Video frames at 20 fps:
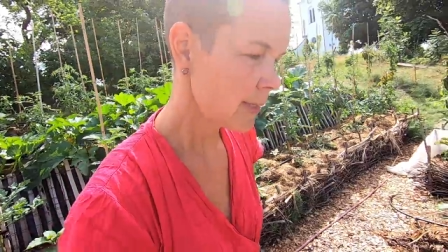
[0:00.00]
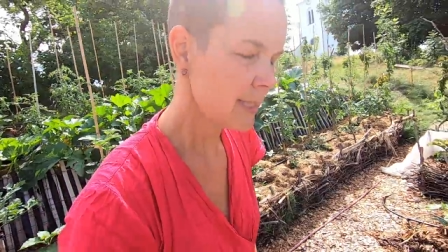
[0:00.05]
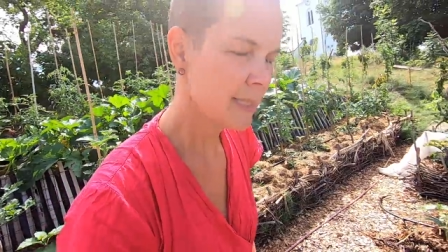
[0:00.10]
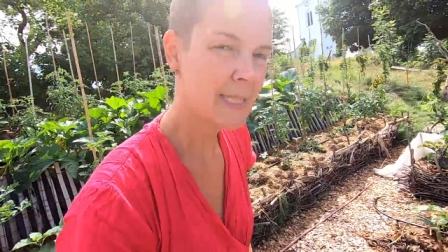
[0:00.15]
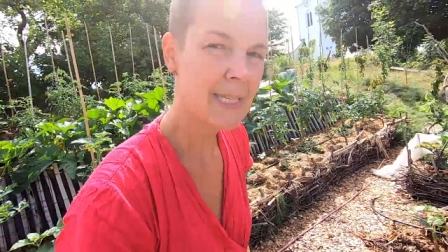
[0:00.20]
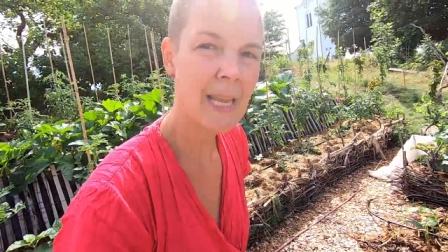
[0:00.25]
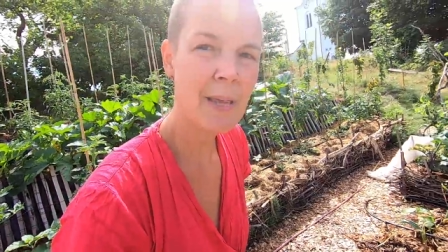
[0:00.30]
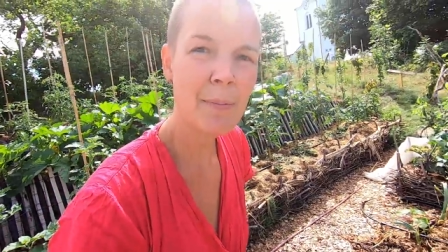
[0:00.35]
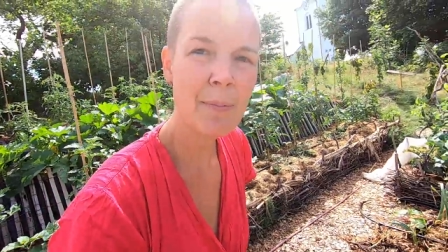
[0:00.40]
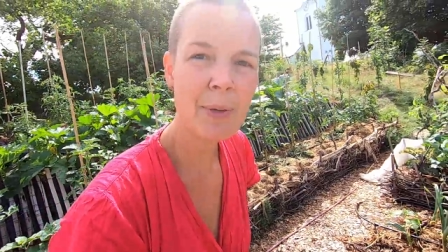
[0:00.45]

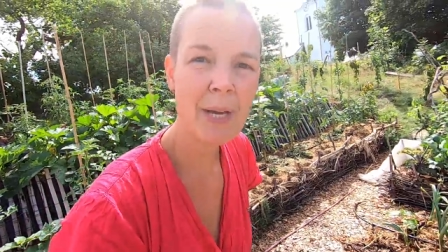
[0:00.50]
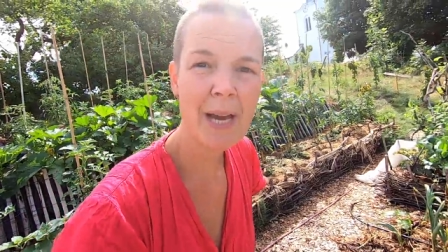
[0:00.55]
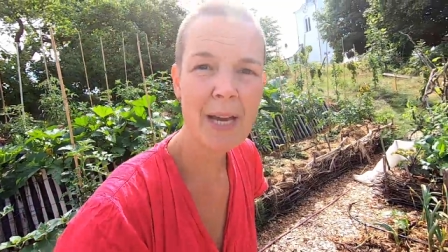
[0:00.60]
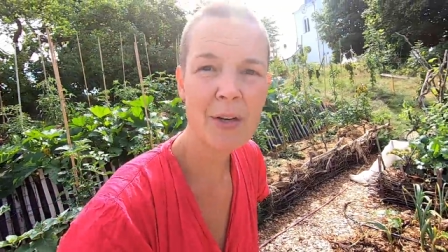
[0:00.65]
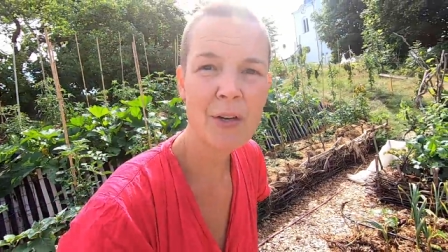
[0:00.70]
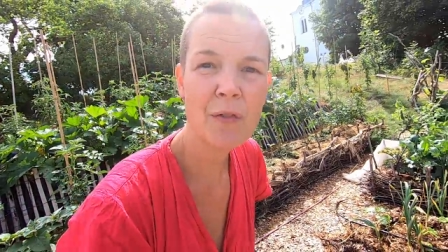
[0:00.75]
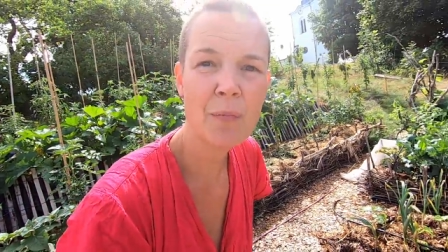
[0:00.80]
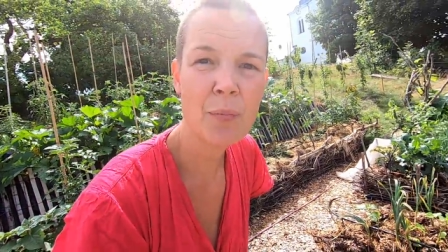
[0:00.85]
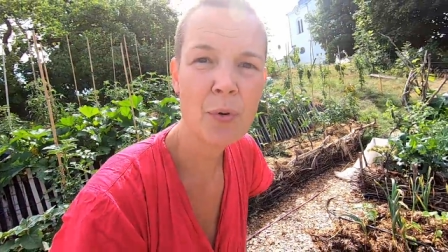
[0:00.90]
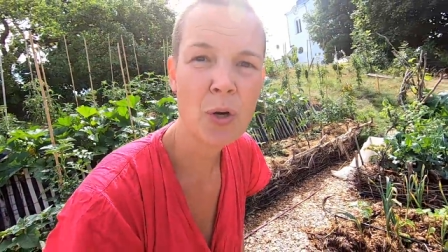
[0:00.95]
same
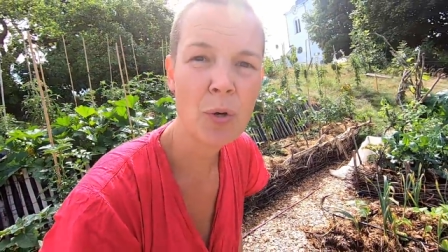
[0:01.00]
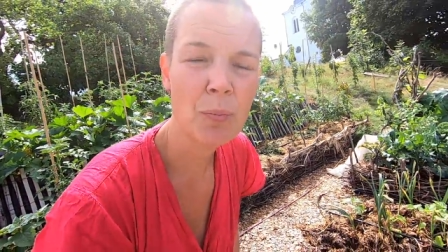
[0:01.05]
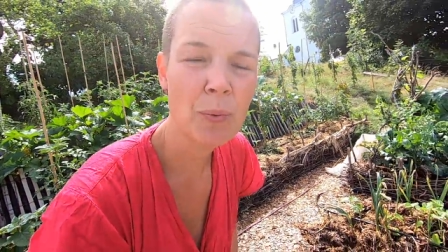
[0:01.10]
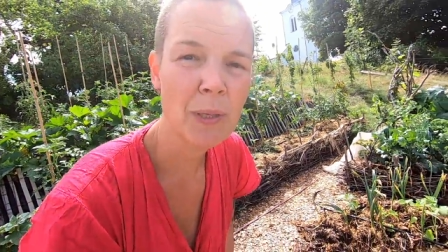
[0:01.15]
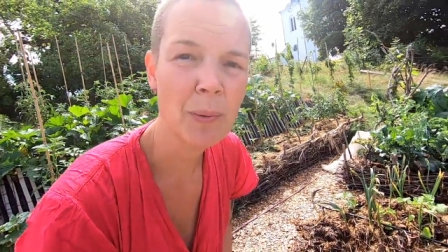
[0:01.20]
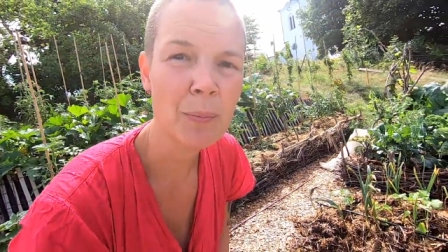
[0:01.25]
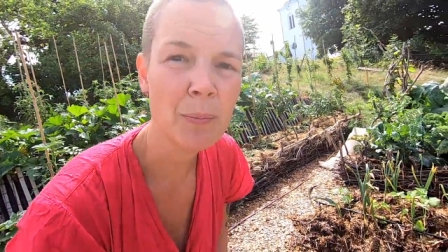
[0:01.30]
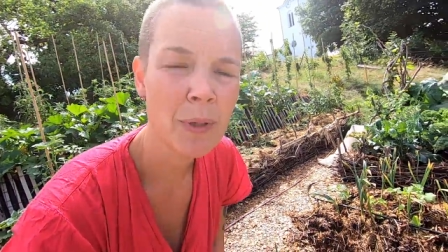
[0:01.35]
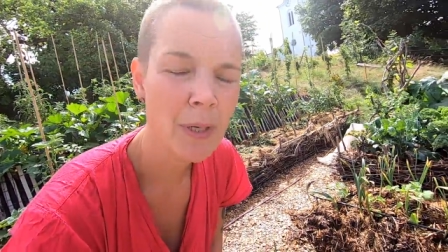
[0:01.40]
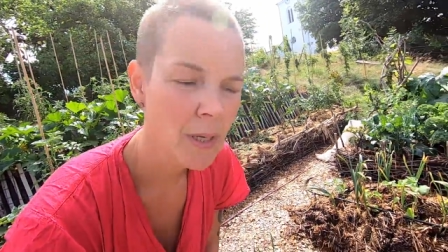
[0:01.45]
kind of
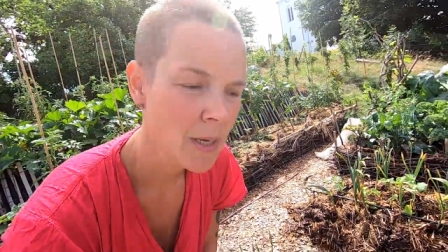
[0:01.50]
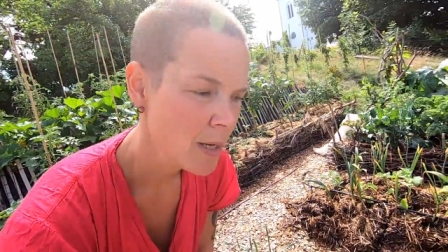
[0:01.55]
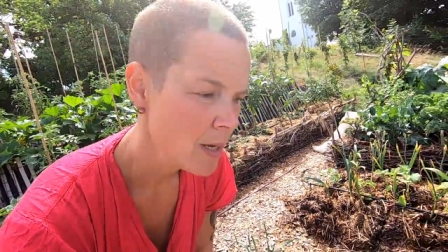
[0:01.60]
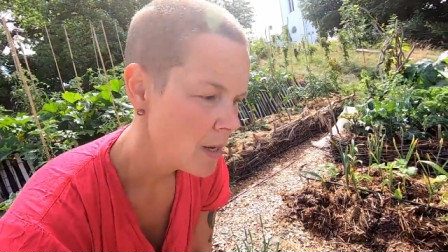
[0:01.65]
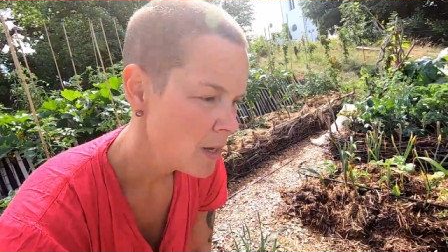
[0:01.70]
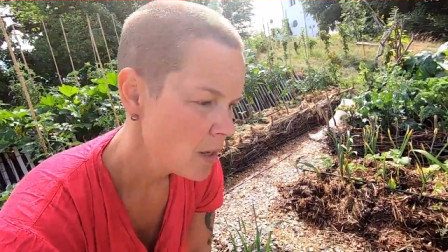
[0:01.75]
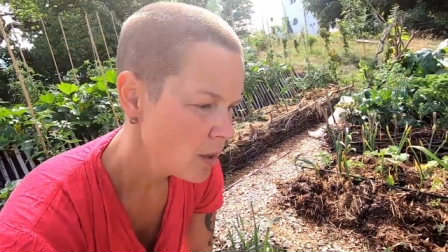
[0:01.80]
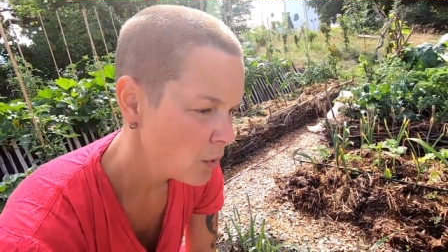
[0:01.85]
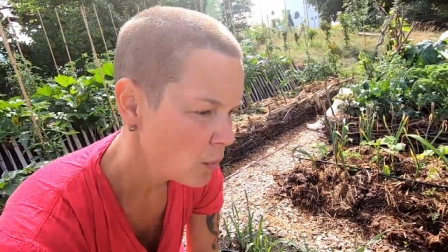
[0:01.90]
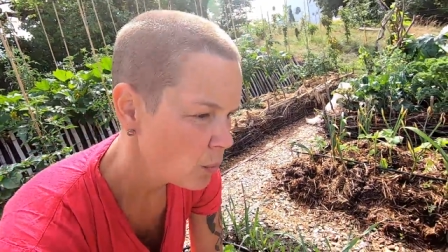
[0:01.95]
problem
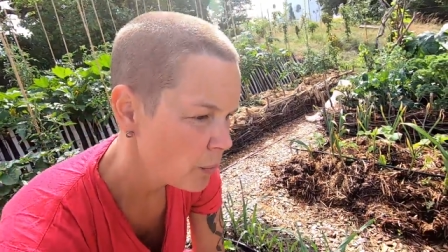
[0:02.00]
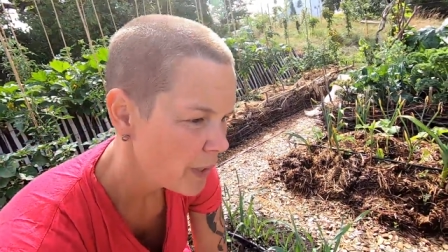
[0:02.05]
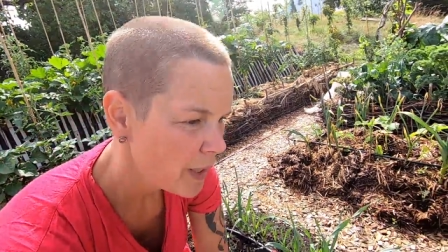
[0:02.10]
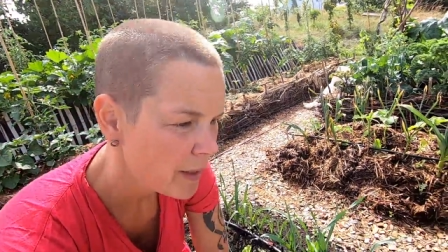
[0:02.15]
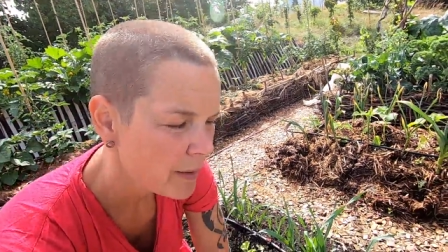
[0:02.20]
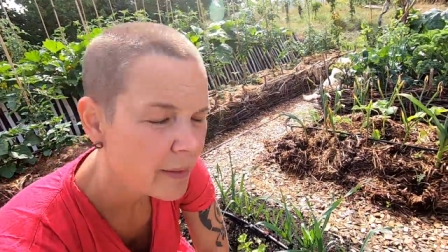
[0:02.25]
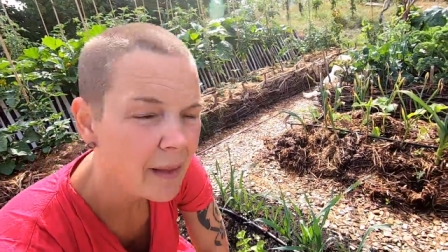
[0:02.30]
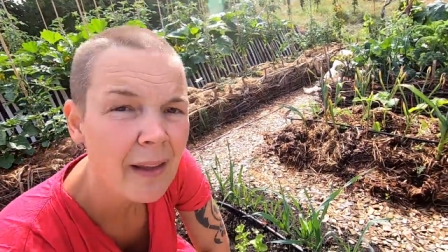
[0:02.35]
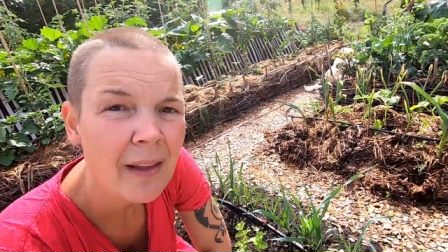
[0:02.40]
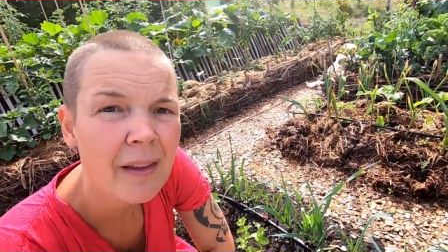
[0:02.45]

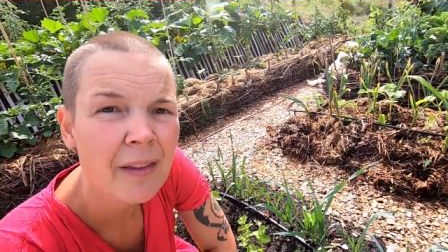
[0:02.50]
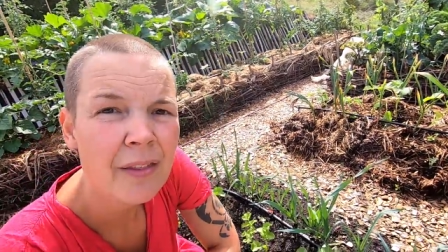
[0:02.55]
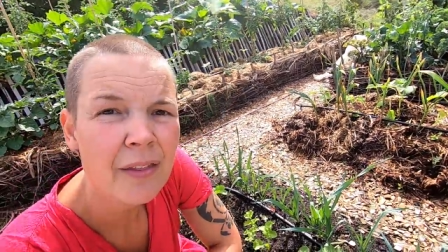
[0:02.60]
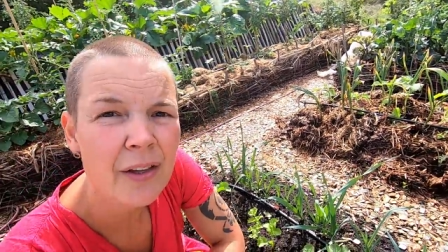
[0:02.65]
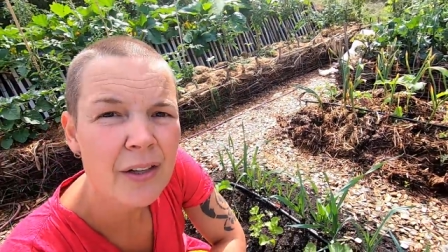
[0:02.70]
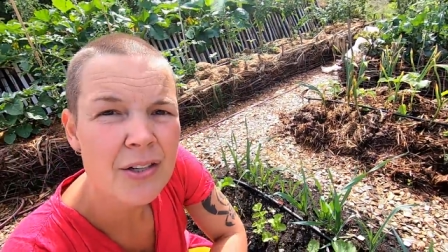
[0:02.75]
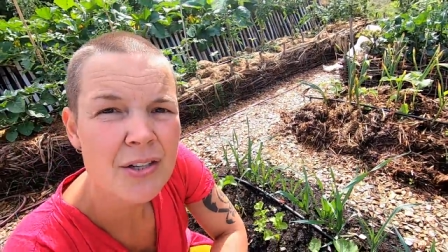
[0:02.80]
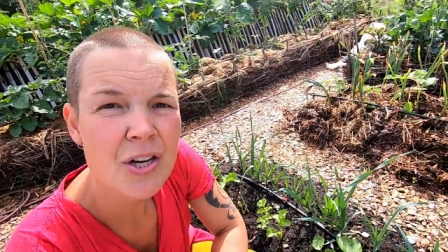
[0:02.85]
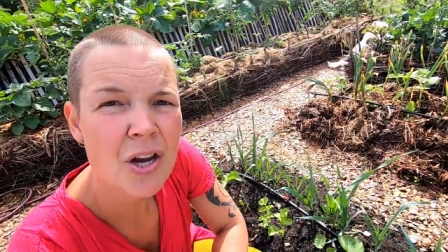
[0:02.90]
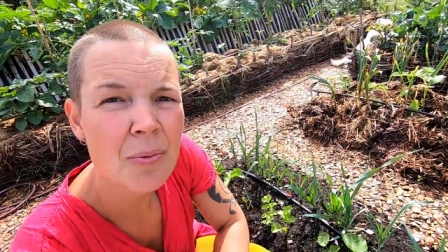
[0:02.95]
with
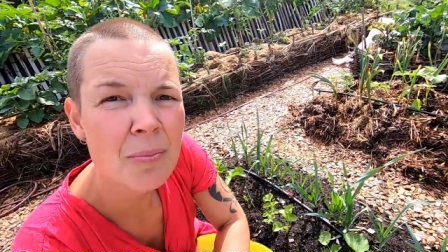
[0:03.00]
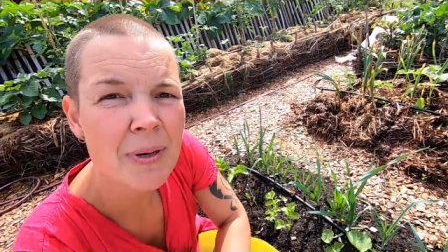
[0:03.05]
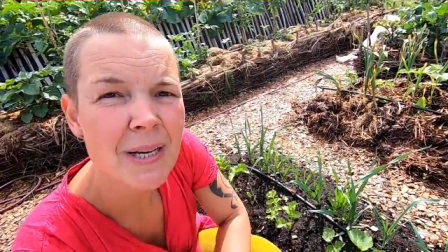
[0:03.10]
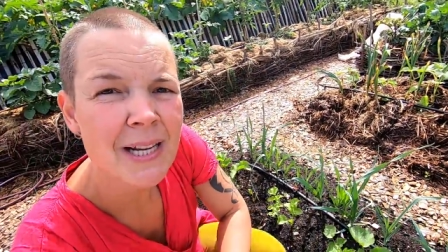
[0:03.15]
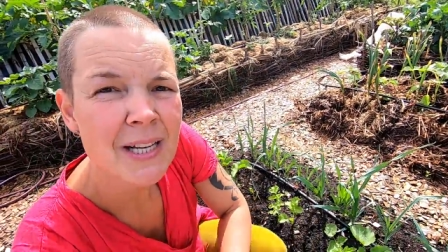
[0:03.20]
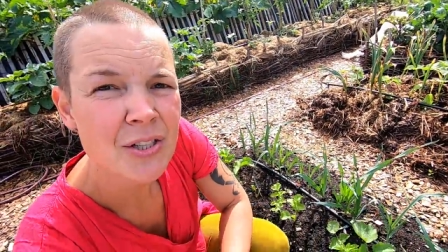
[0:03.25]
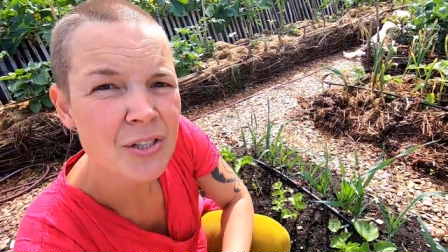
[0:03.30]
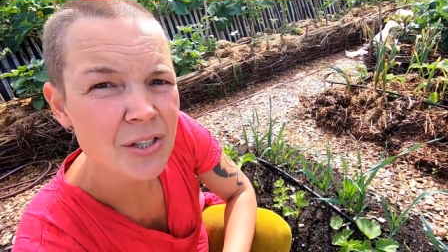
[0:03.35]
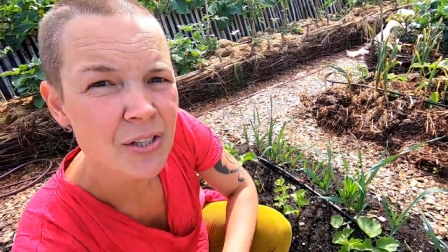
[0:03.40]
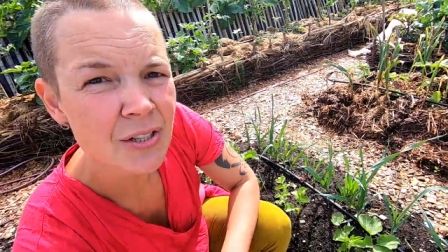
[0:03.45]
the
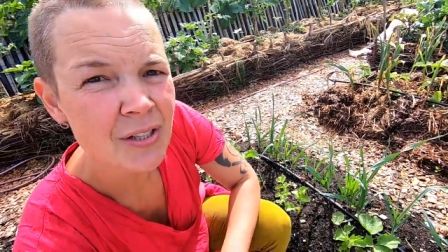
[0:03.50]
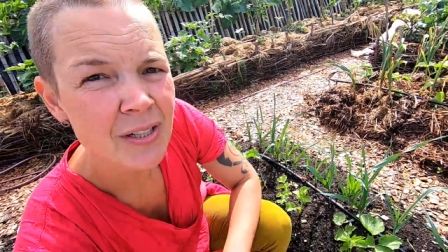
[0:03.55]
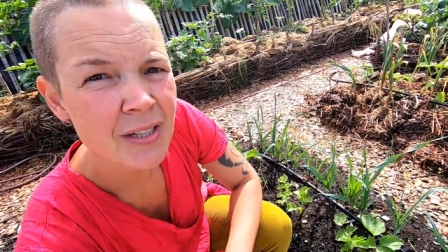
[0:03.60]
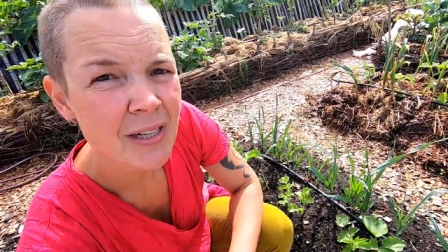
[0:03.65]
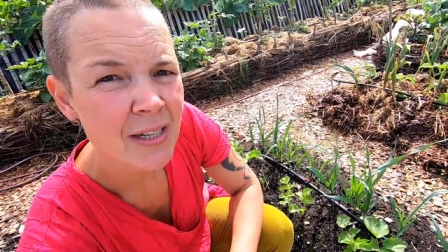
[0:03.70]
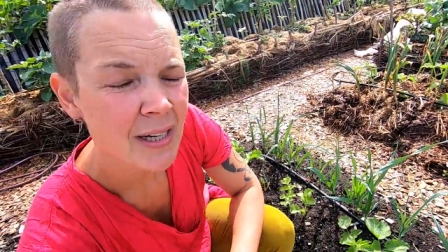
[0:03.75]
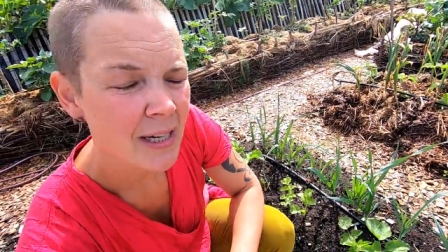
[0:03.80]
germination.